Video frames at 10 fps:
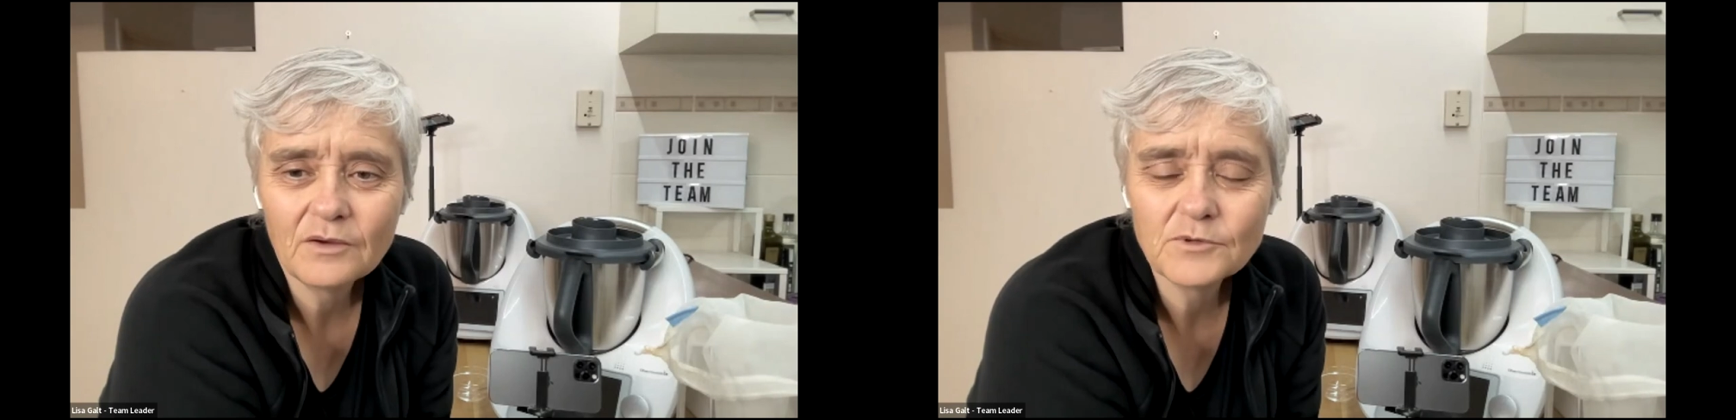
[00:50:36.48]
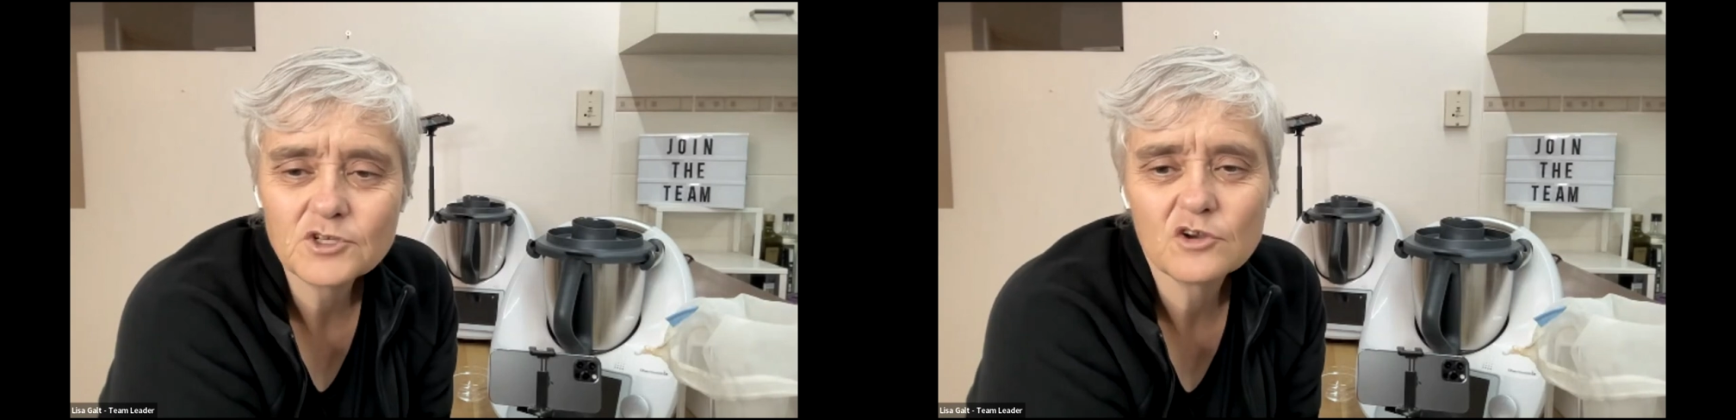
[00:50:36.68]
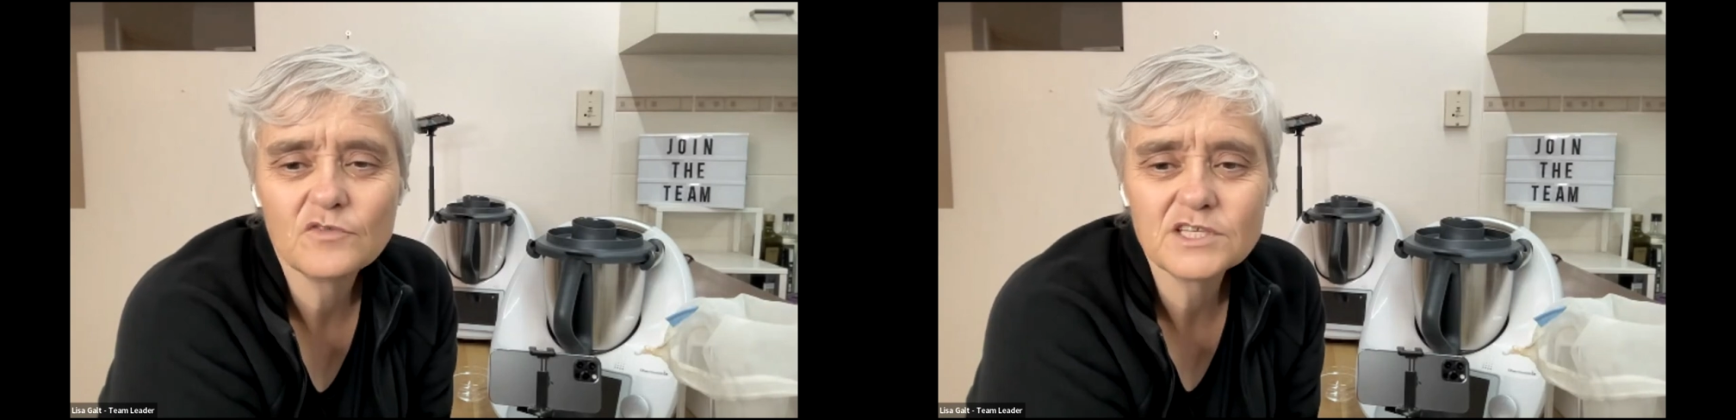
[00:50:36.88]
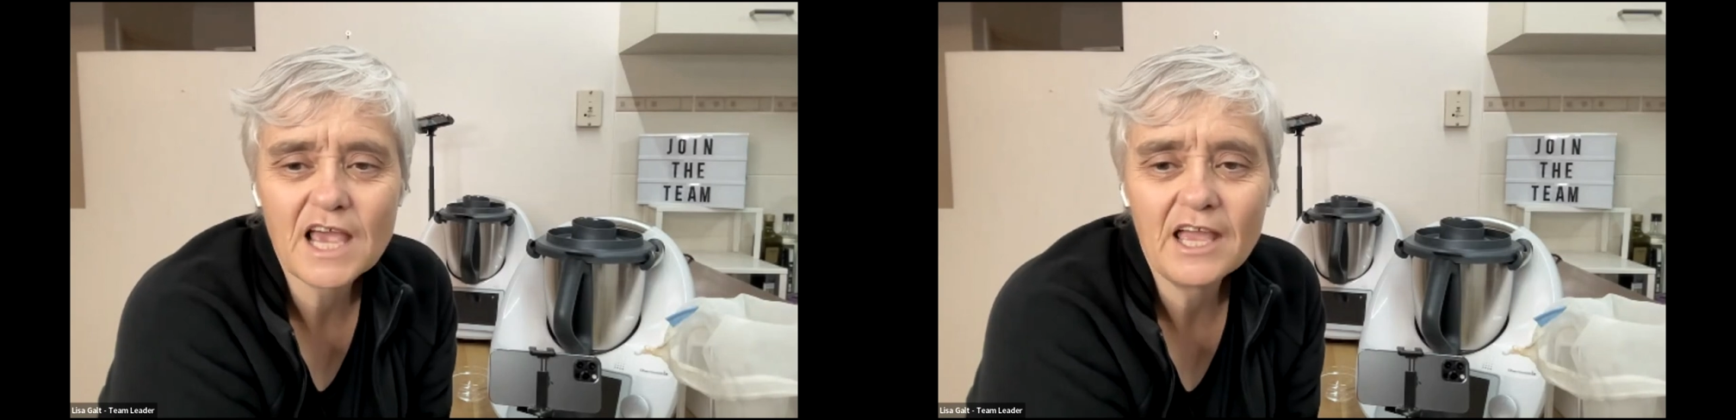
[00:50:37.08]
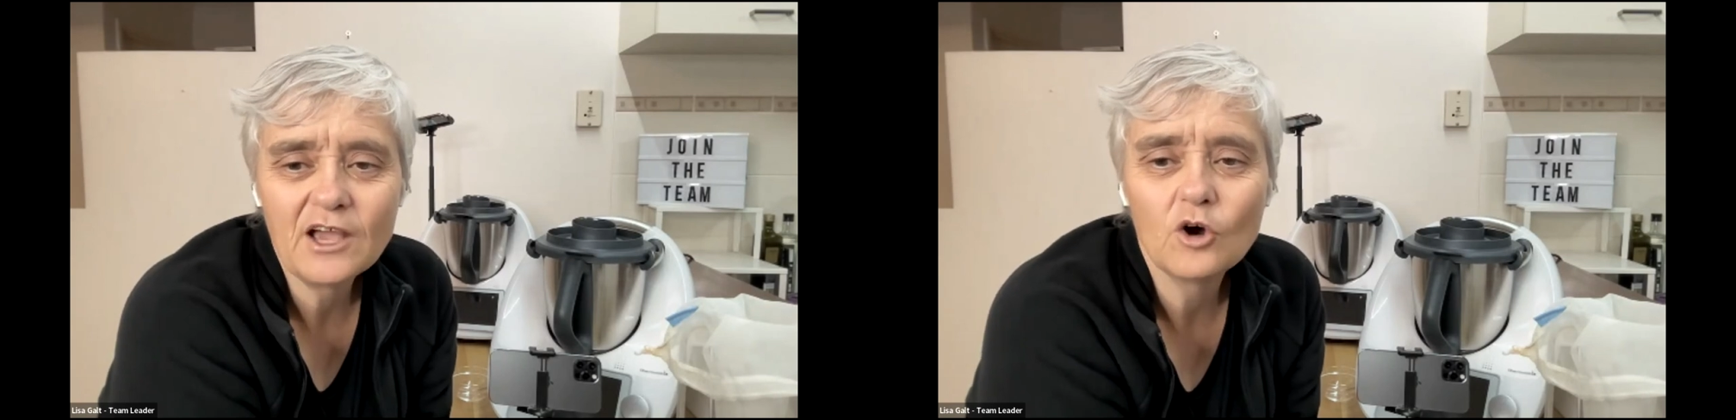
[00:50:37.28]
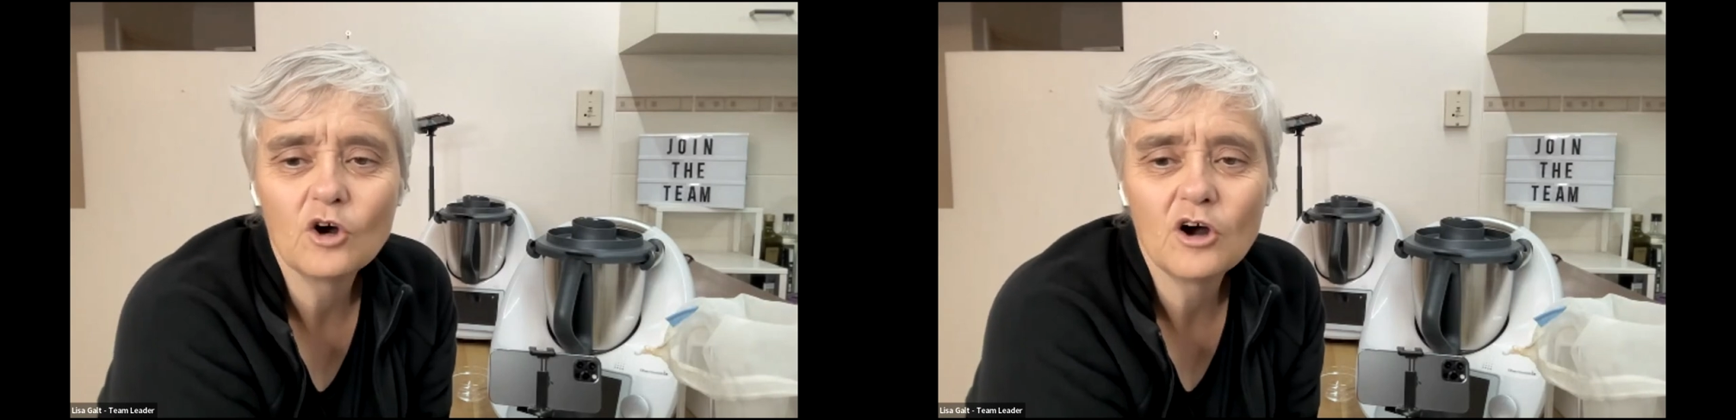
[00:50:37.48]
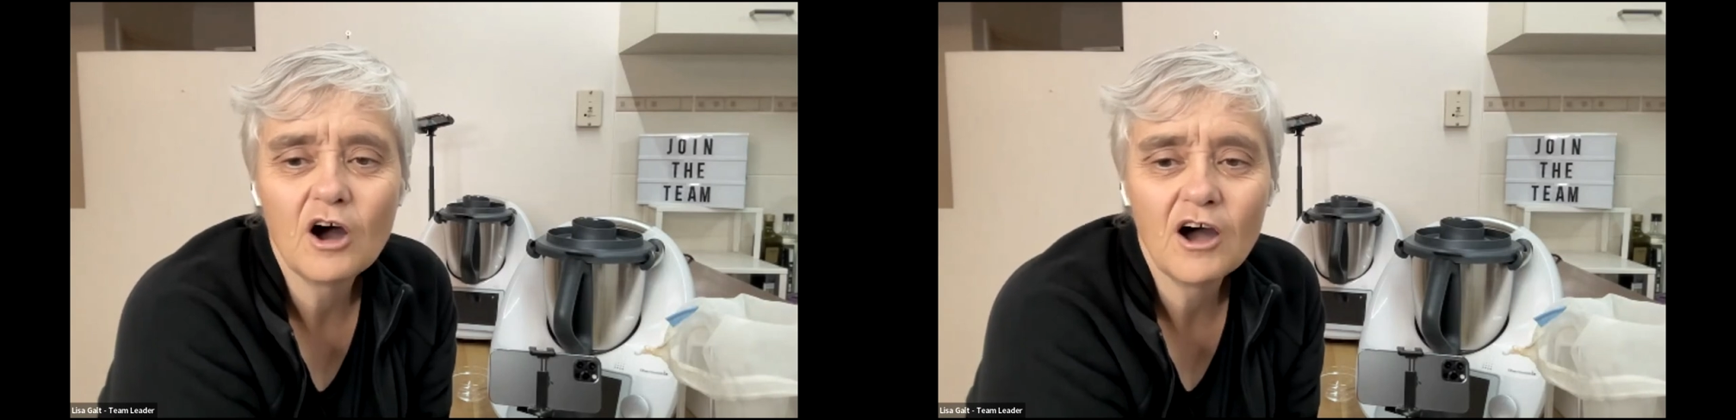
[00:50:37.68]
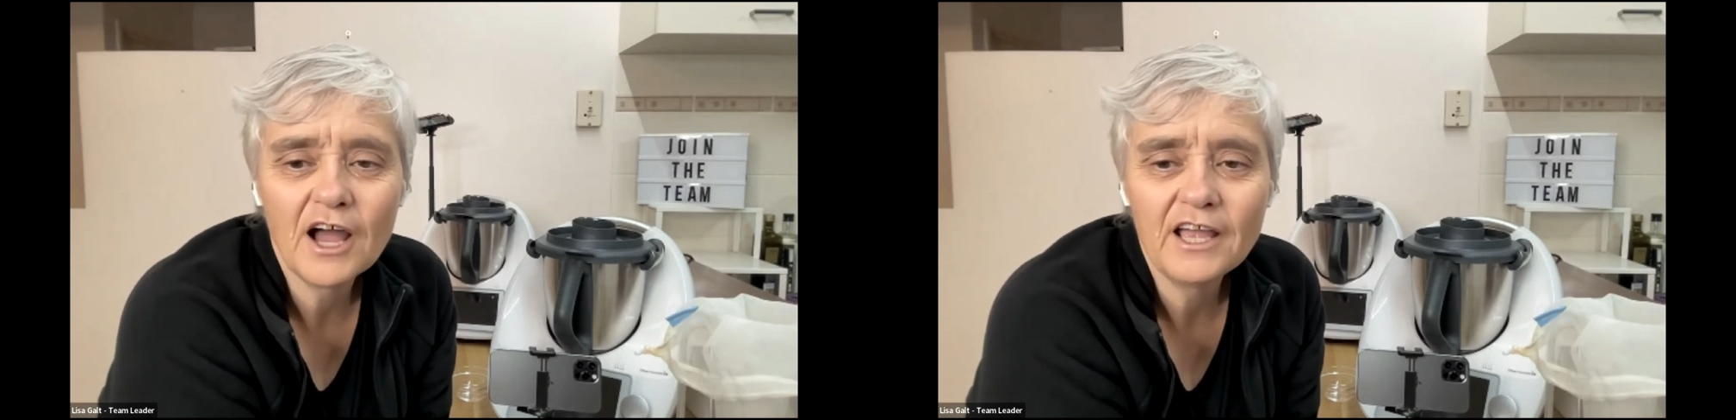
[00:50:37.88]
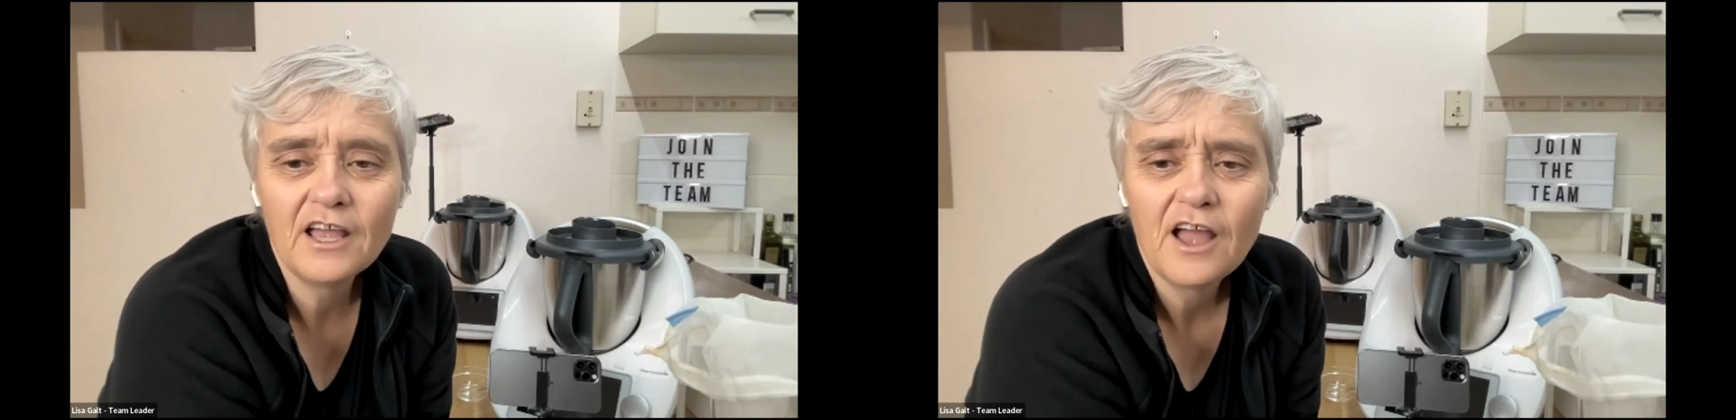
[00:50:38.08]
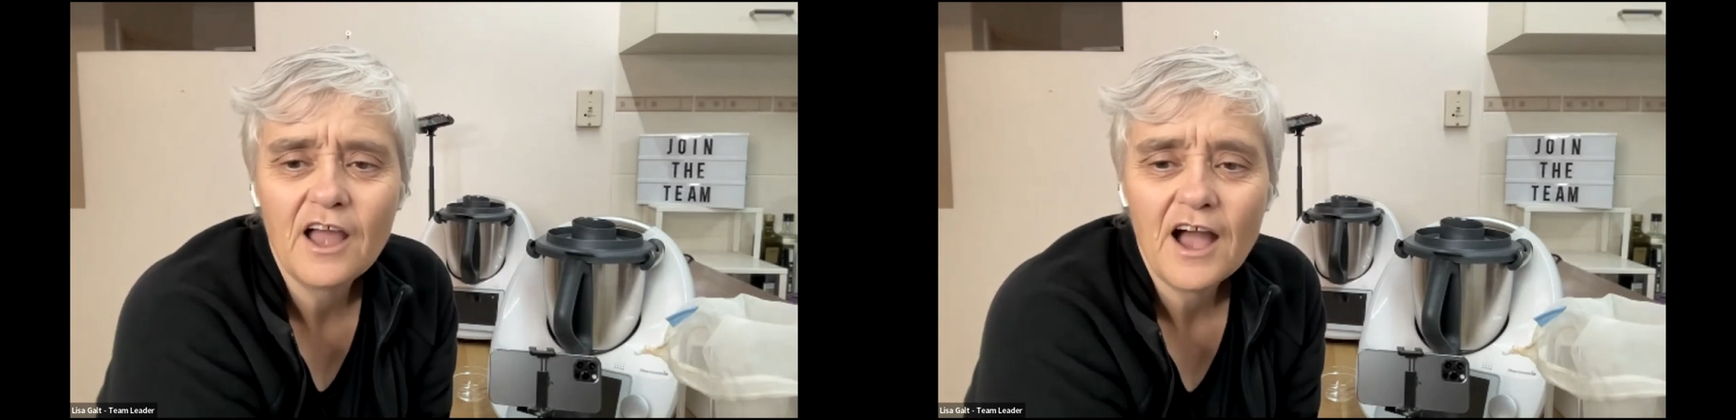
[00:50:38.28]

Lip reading: not sure if it's A or I.